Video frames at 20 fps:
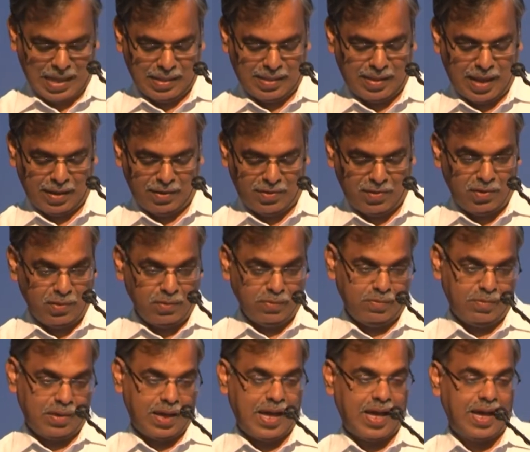Thank
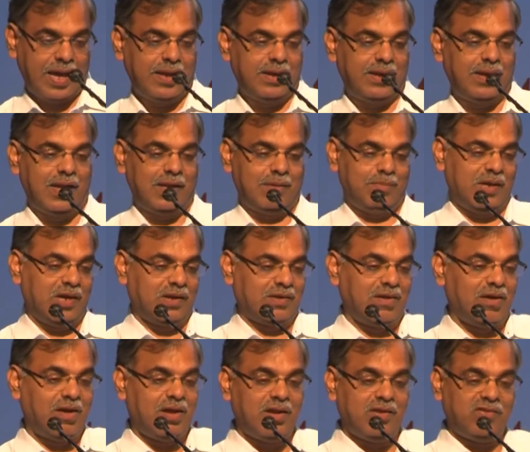you, and let me
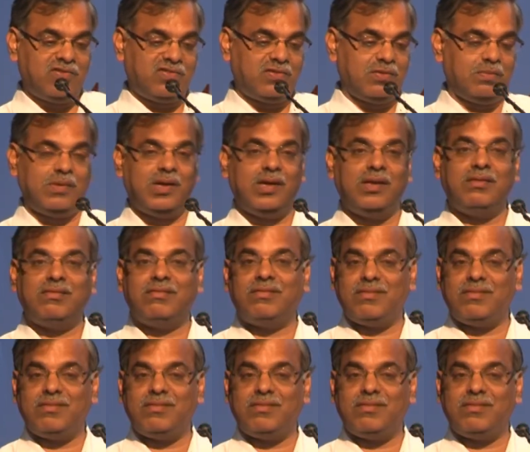acknowledge Sumit,